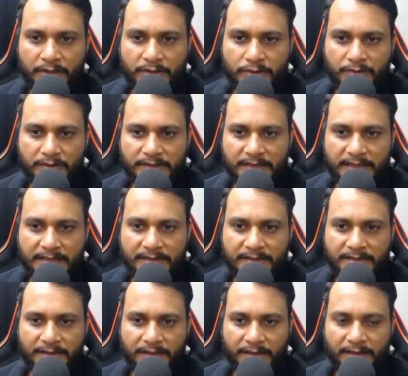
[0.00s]
So the size
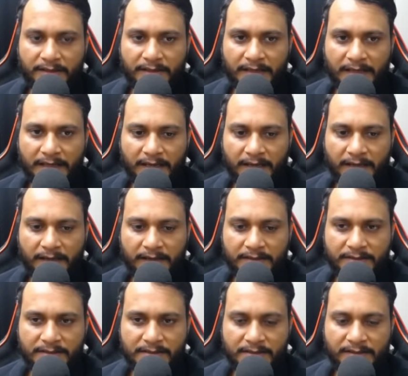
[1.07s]
is 3.
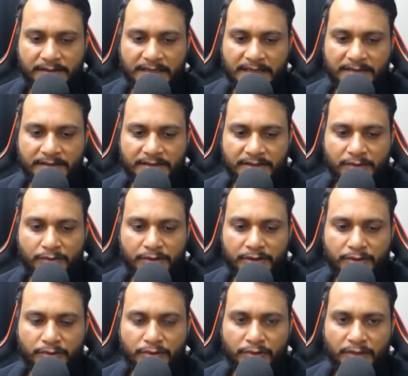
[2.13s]
And since the size is
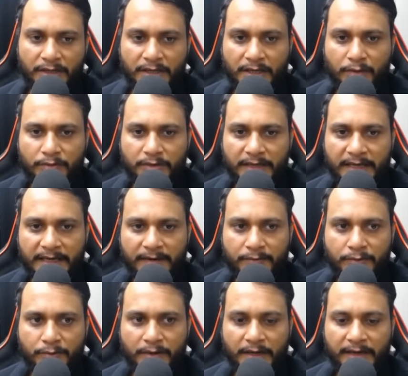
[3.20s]
equals to unique count, I
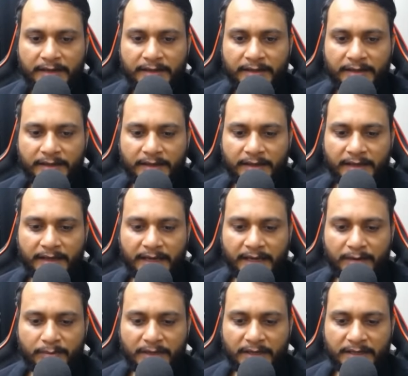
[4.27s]
have to add
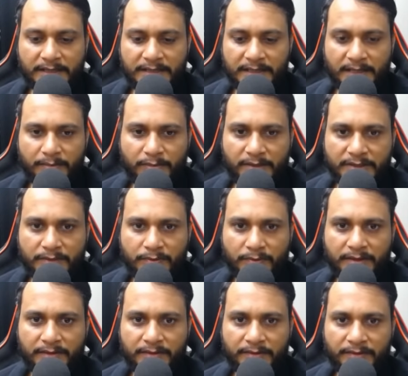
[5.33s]
n minus r plus
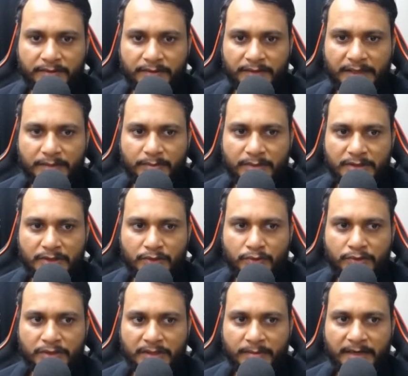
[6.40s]
1, that means 2
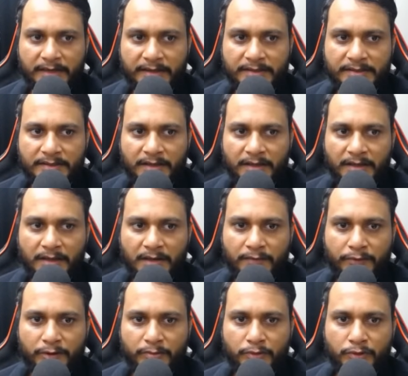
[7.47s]
subarrays
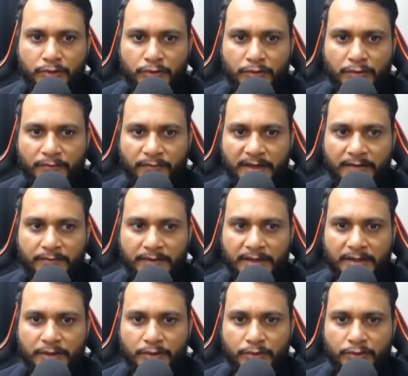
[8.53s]
from 2 to 5
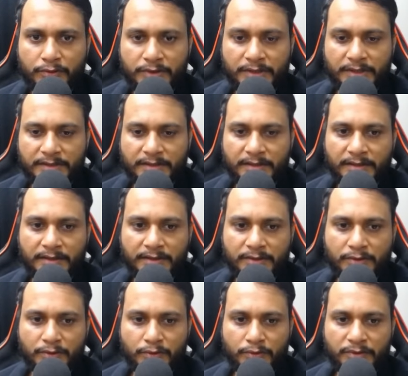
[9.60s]
and 2 to 6.
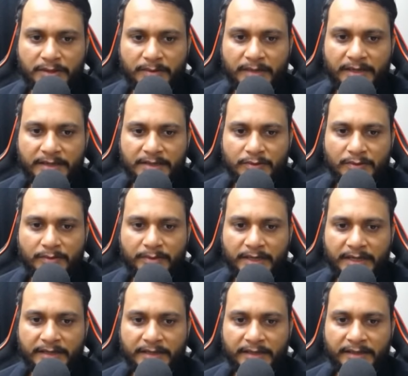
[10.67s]
So 2 subarrays will
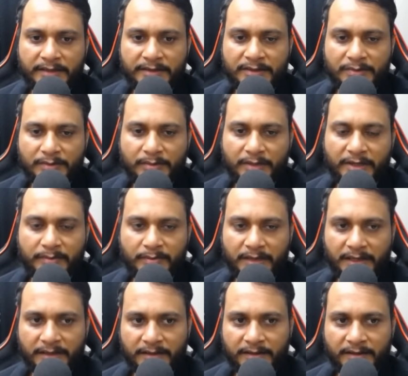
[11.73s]
be added and this will become
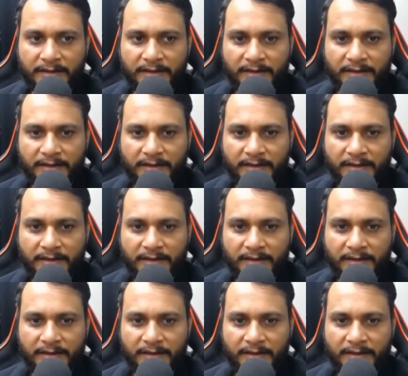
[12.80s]
10.